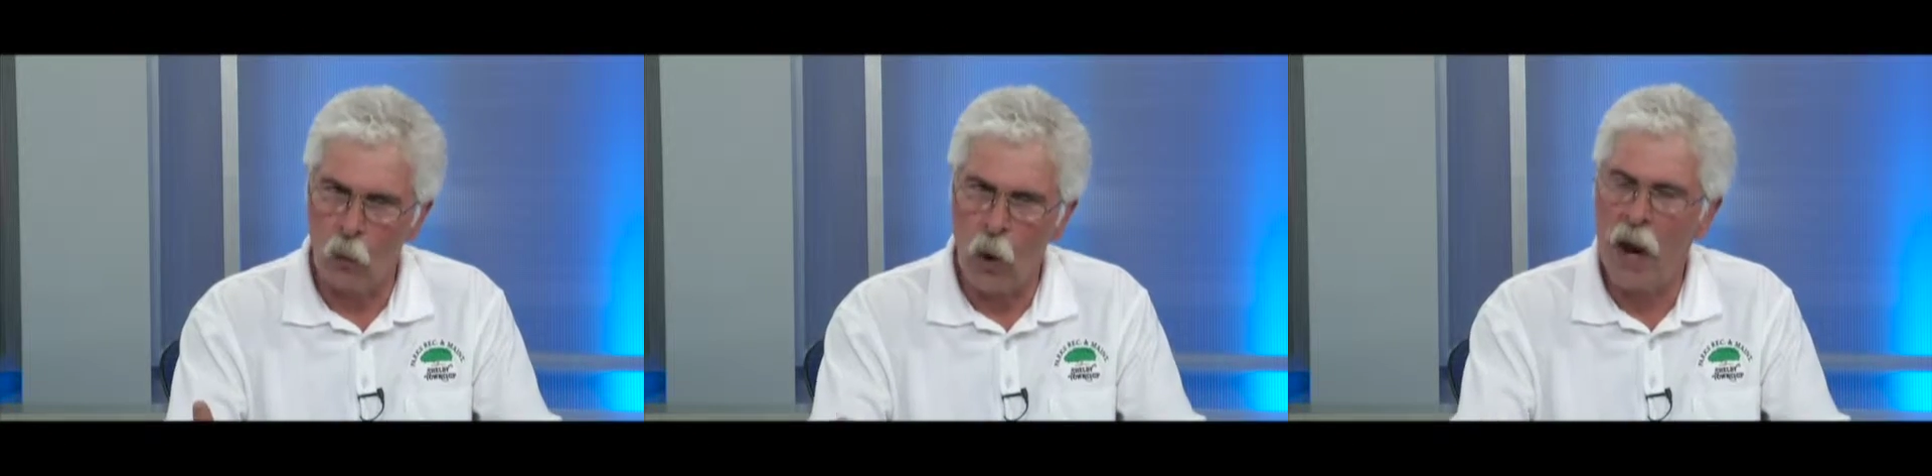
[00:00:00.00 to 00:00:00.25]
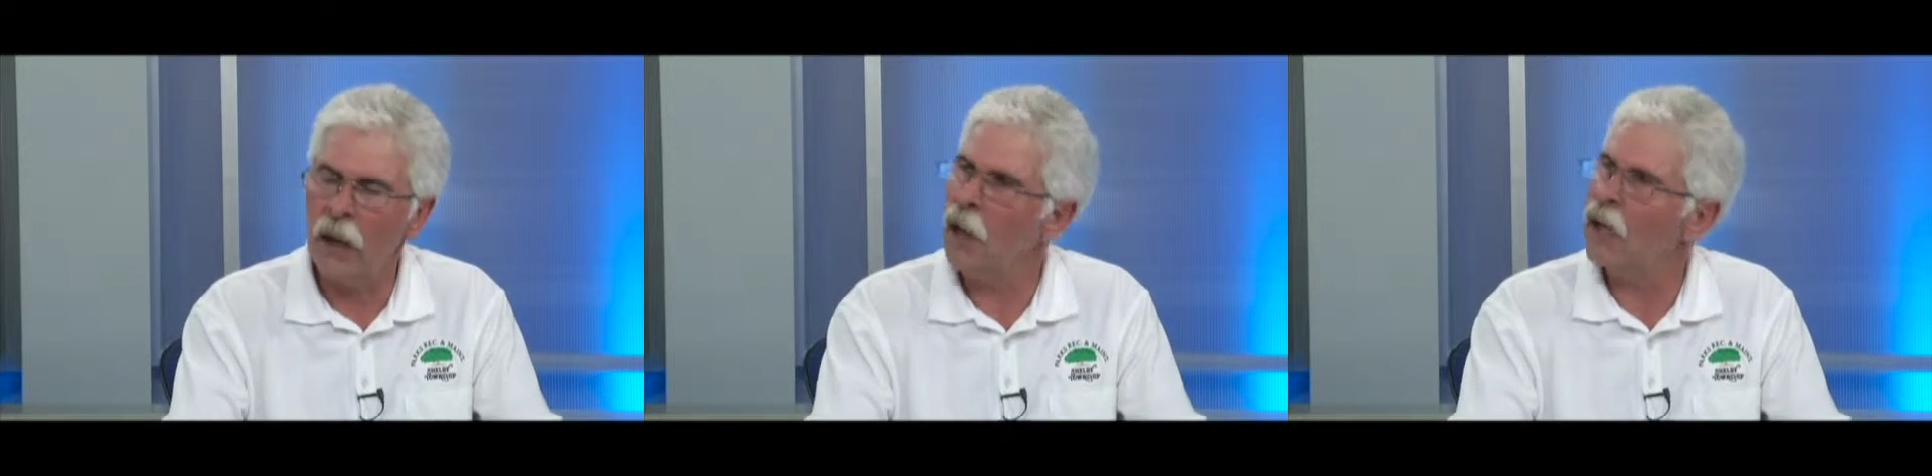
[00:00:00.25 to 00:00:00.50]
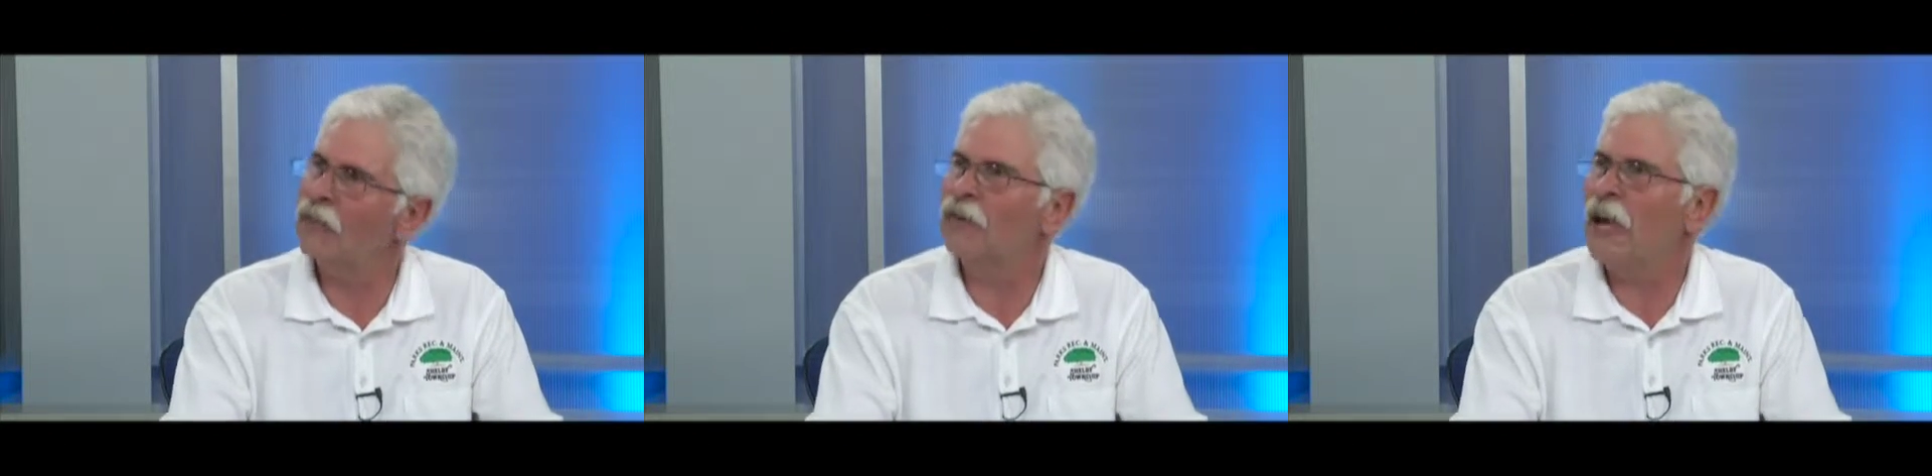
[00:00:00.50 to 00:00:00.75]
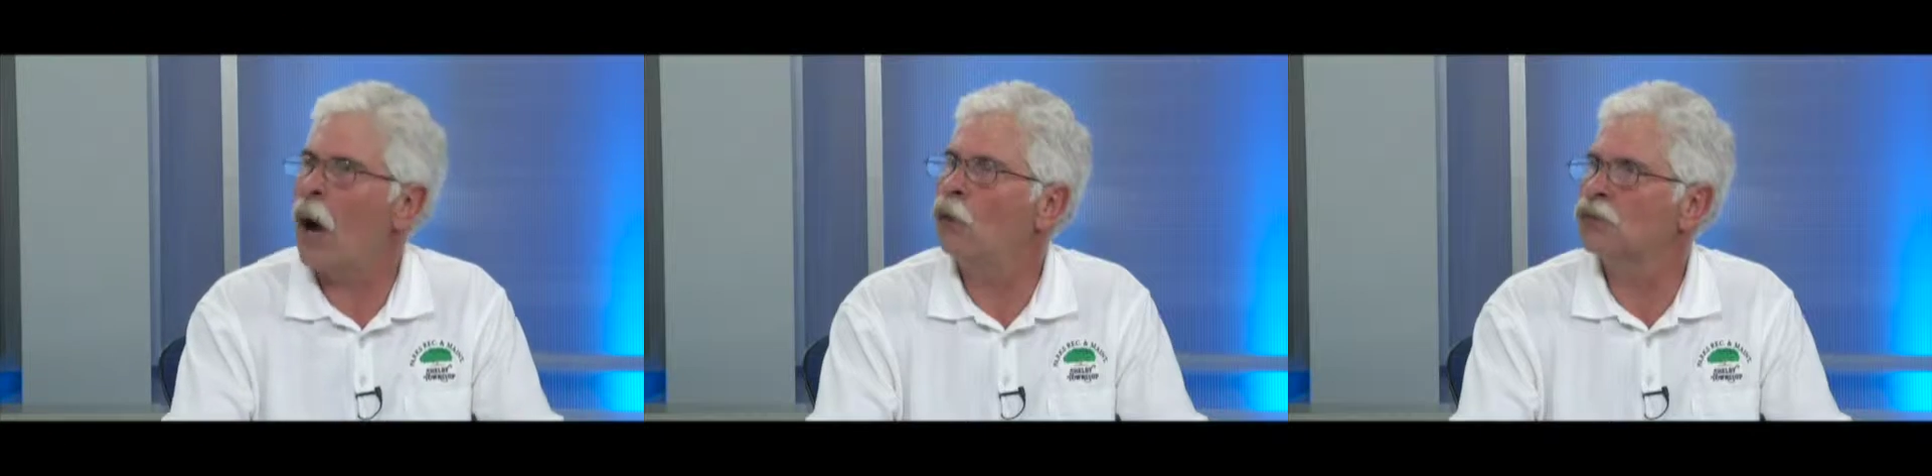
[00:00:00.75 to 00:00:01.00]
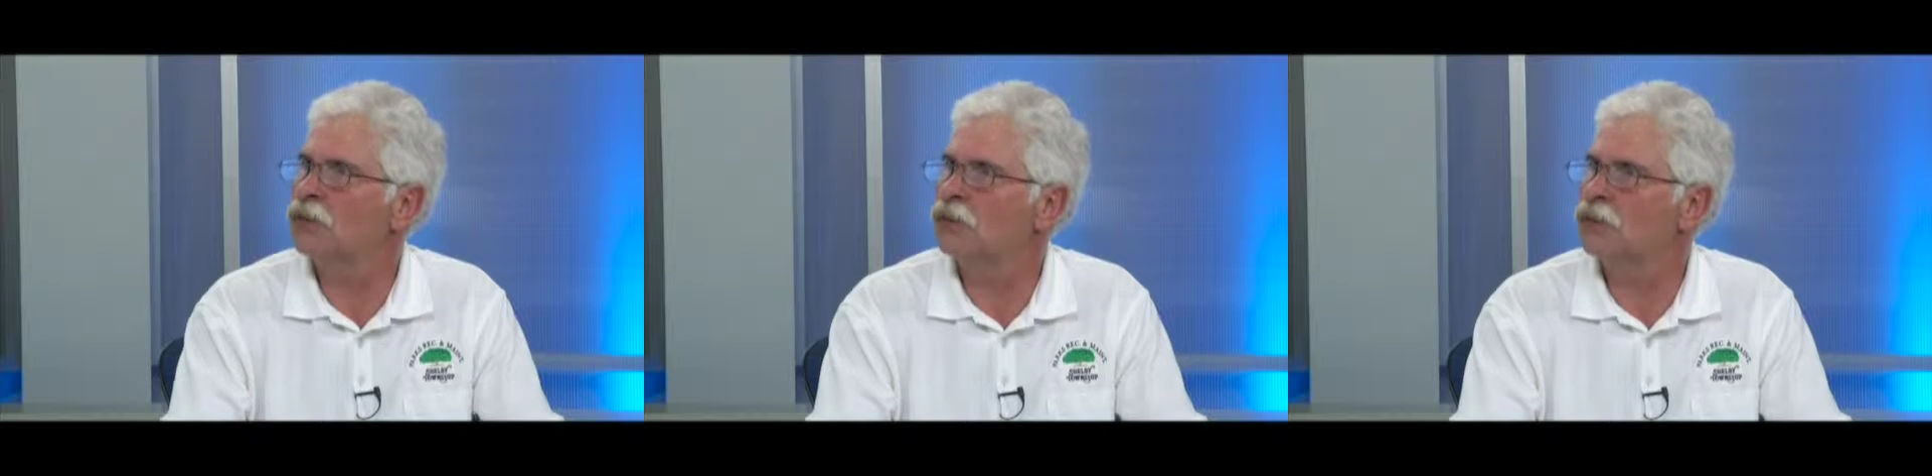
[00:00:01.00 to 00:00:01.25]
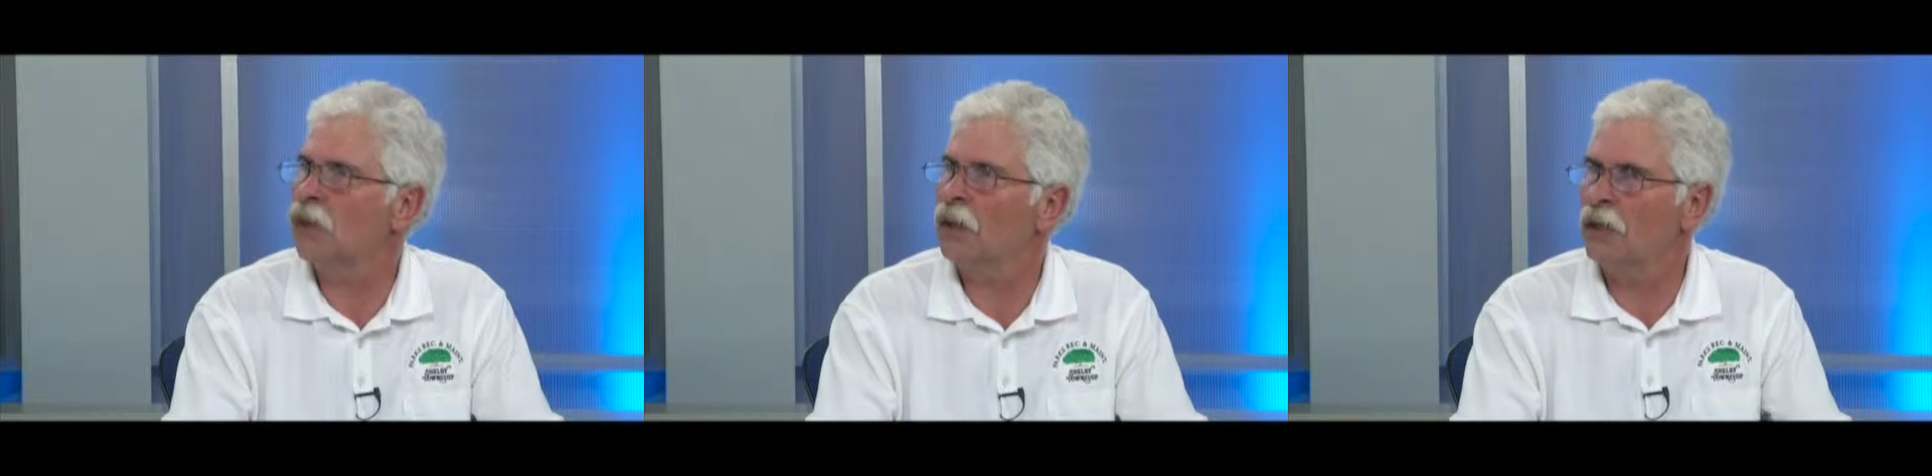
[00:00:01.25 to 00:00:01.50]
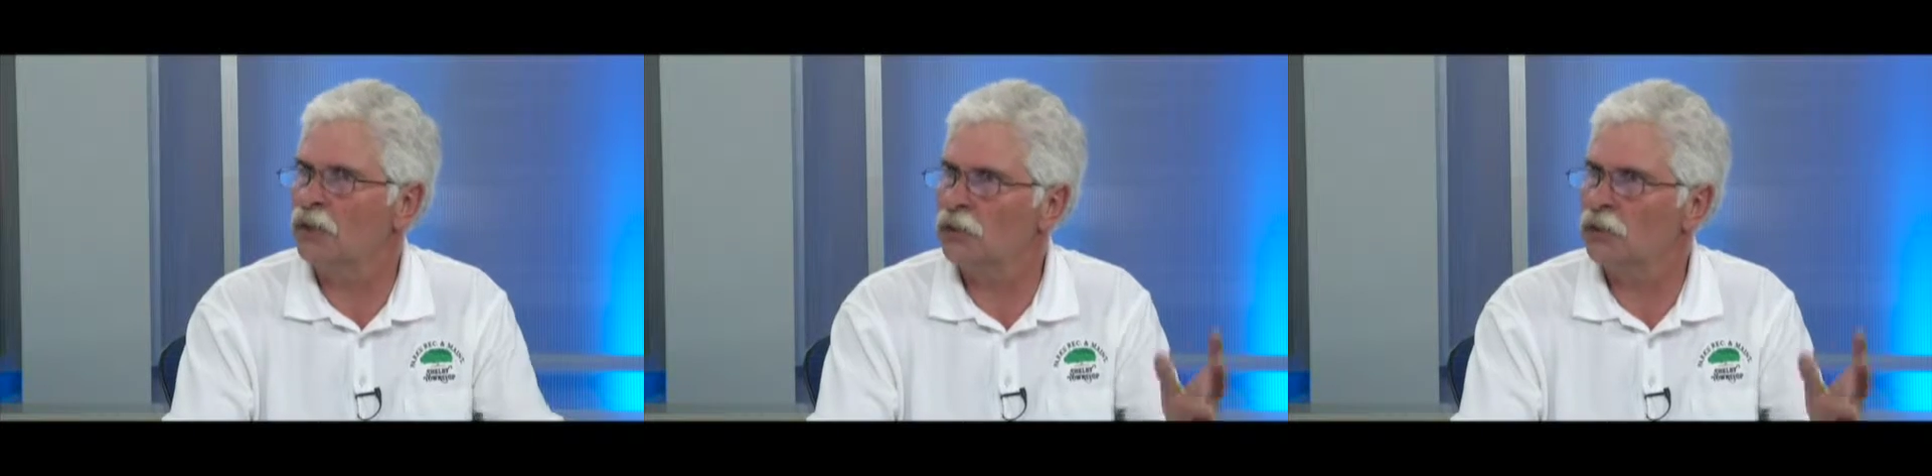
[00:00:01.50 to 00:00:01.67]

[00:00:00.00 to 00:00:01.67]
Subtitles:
wildlife counts and studies.